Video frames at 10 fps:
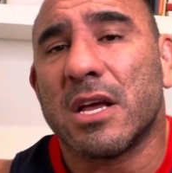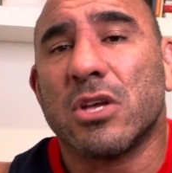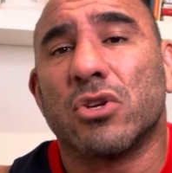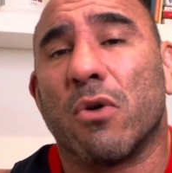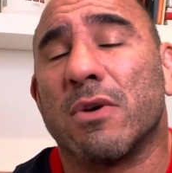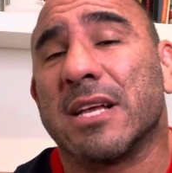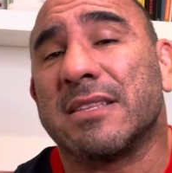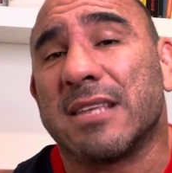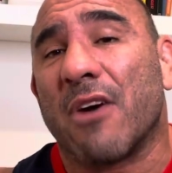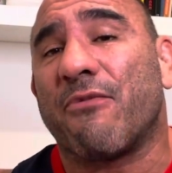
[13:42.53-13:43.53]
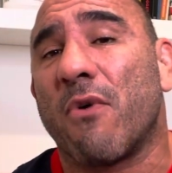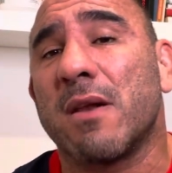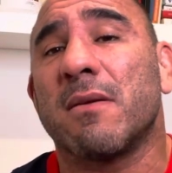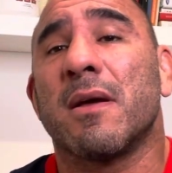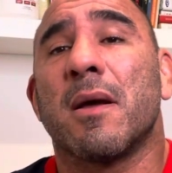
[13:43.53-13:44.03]
so it was a tough
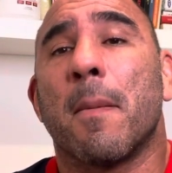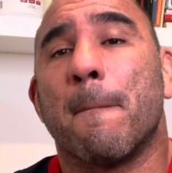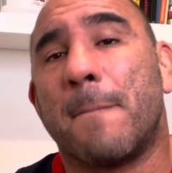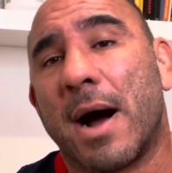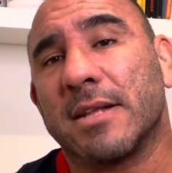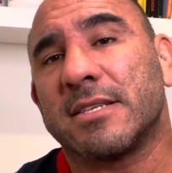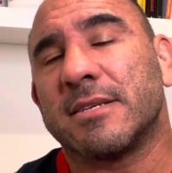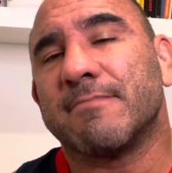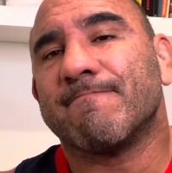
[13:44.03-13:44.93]
one, but